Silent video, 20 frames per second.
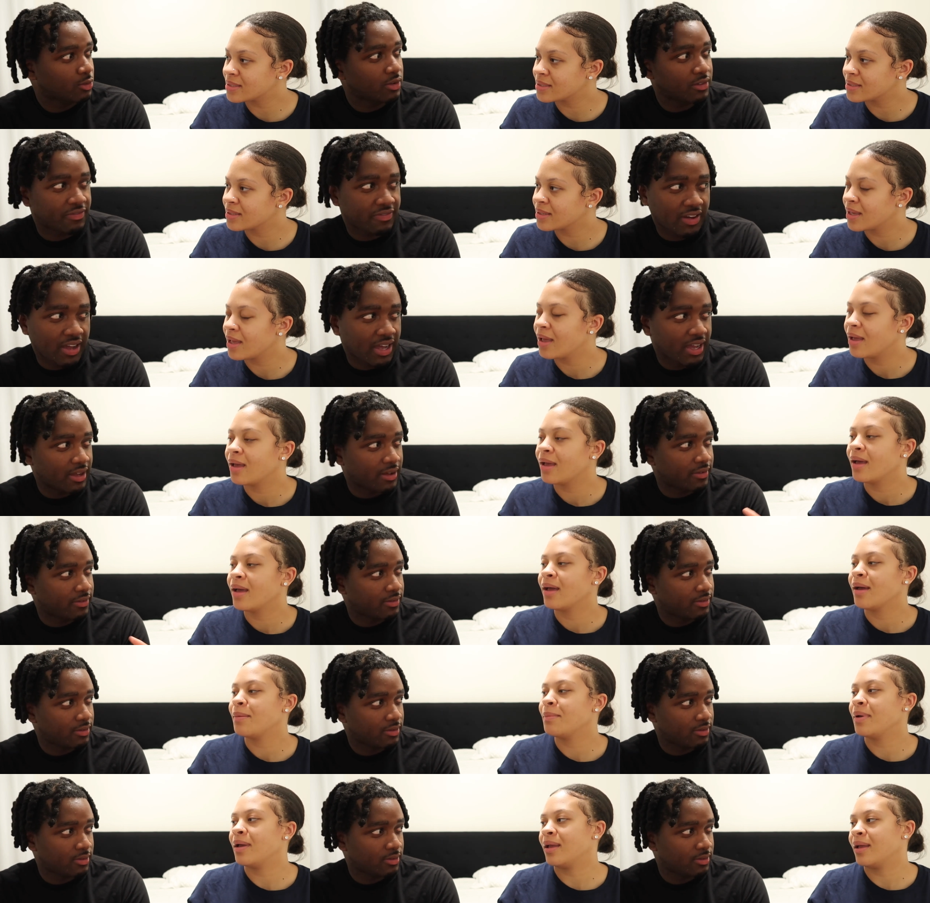Speaker 1: twenty-five.
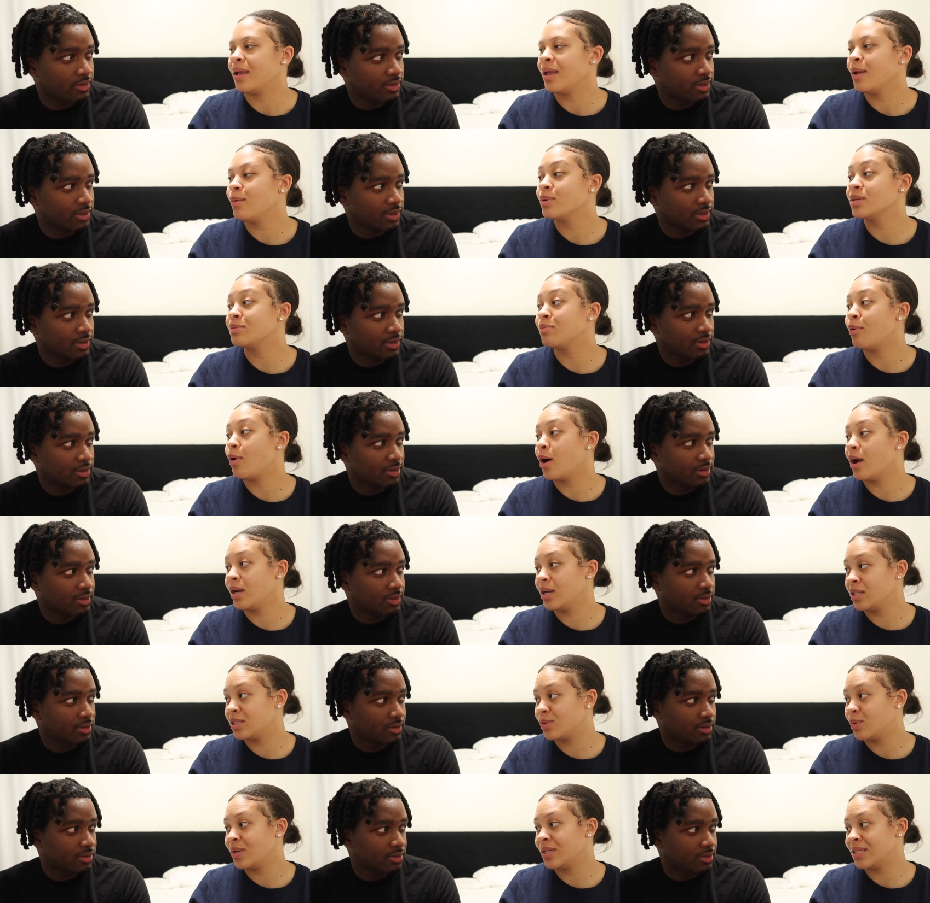
Speaker 2: Babe, he was born
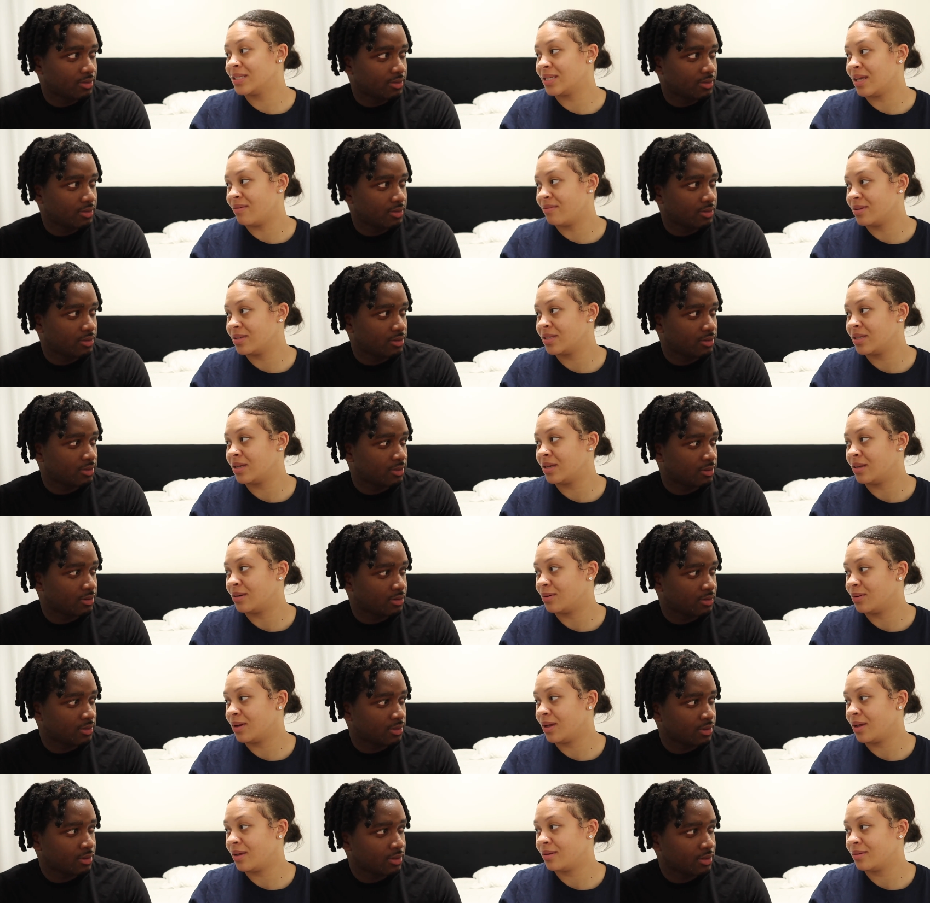in twenty seventeen,
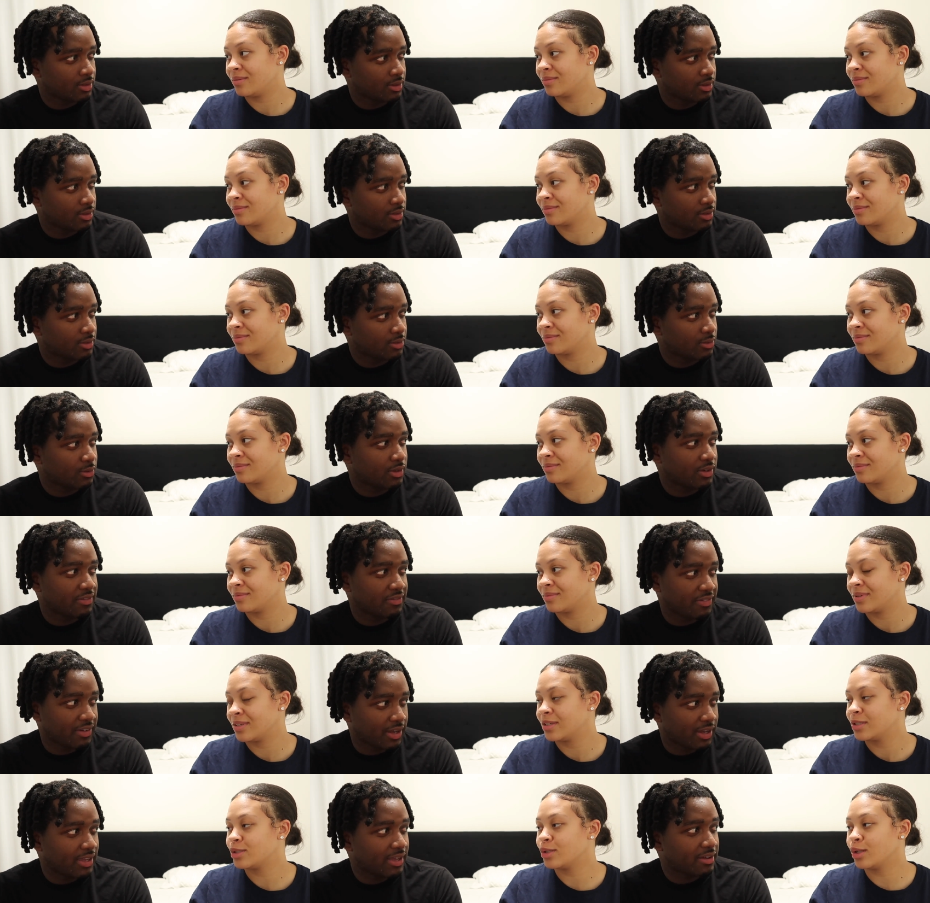okay?
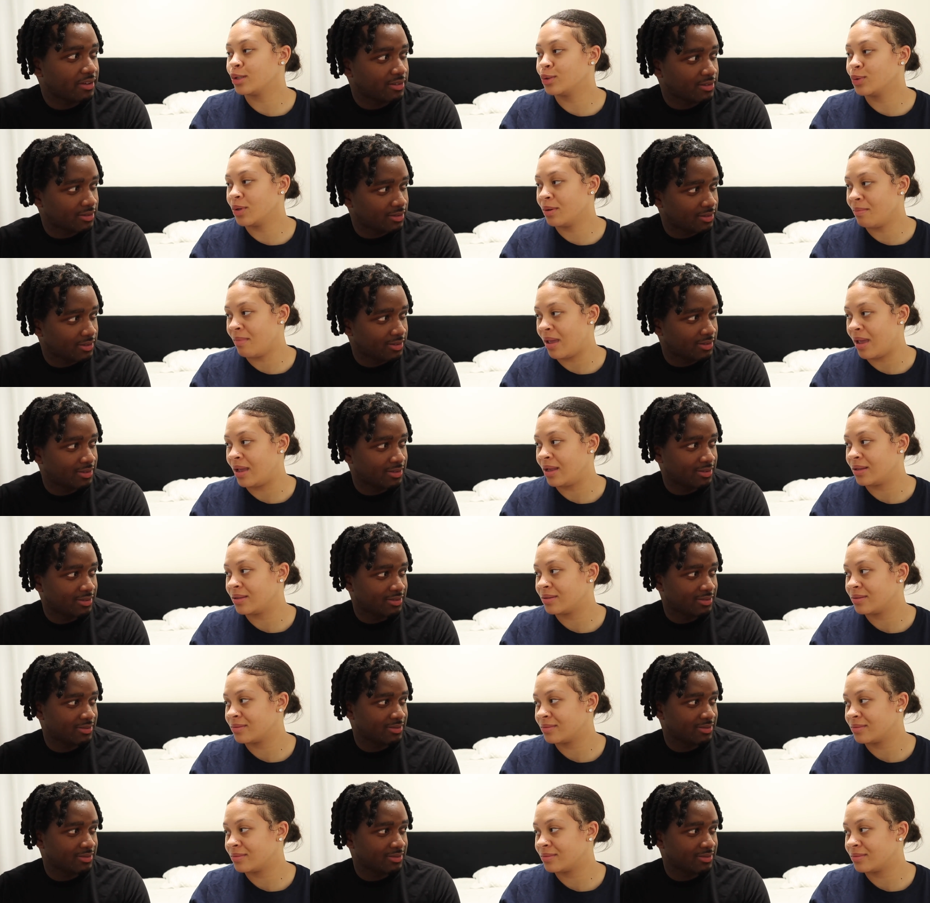
Speaker 1: twenty-five.
Speaker 2: So do the math.